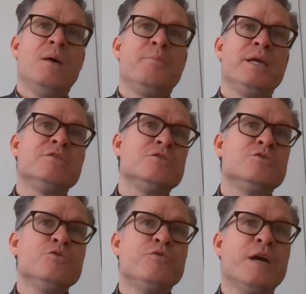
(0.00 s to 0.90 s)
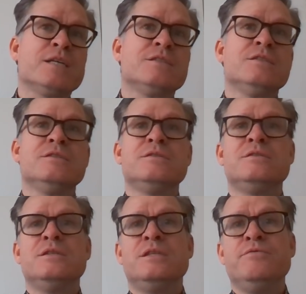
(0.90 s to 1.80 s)
based on two factors:
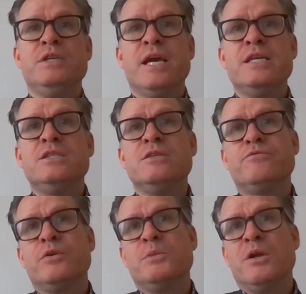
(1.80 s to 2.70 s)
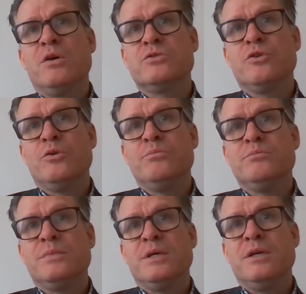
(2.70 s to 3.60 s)
the deviation from the long-term
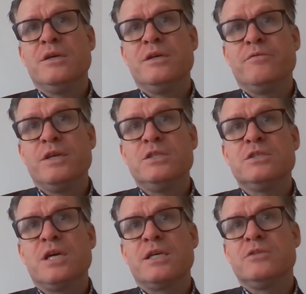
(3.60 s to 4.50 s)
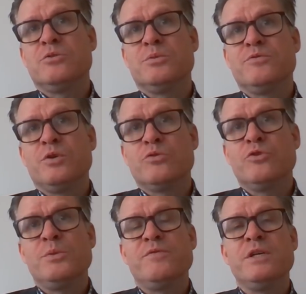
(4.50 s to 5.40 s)
inflation target in terms of
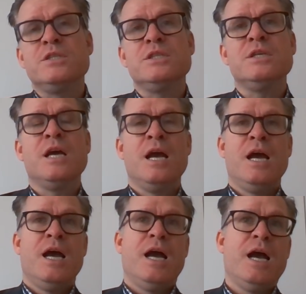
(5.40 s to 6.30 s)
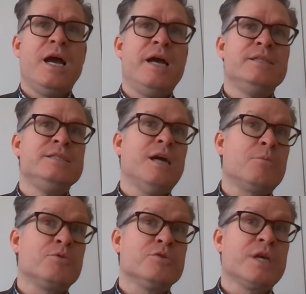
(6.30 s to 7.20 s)
short-term inflation, and the
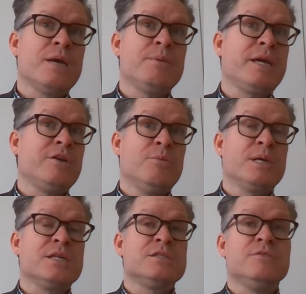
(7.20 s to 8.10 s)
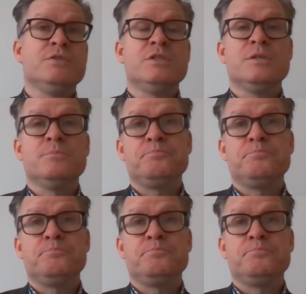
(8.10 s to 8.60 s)
output economic activity.